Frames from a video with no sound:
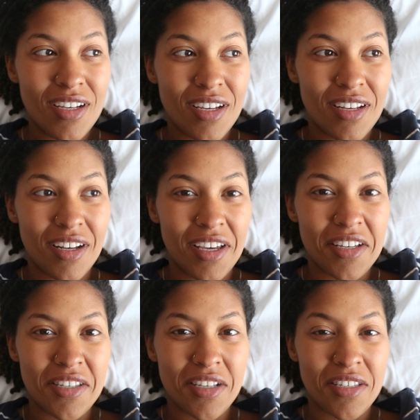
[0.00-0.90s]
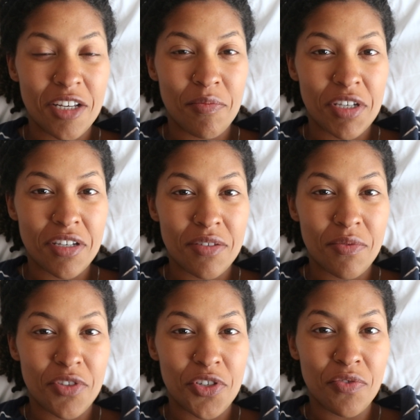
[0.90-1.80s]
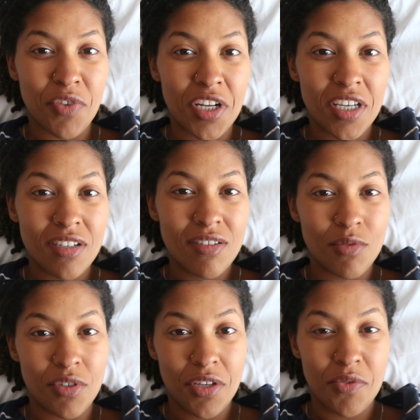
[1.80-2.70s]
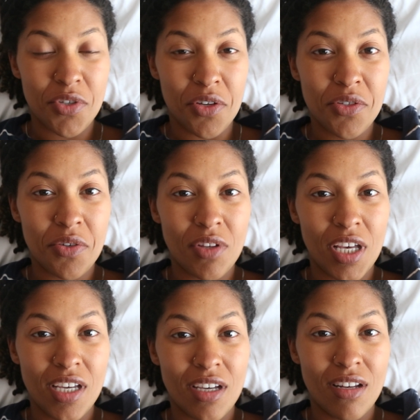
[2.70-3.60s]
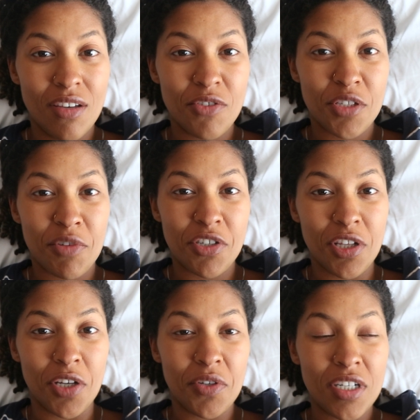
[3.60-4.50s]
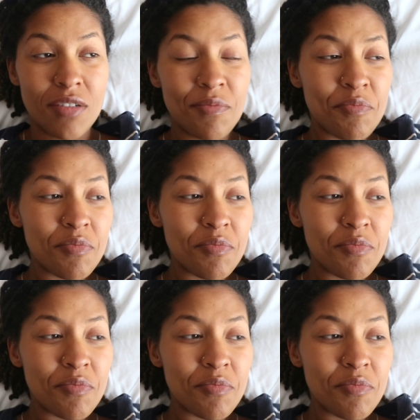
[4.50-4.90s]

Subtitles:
And I guess they said because with Giovanni, well, he was also late and he was much lower,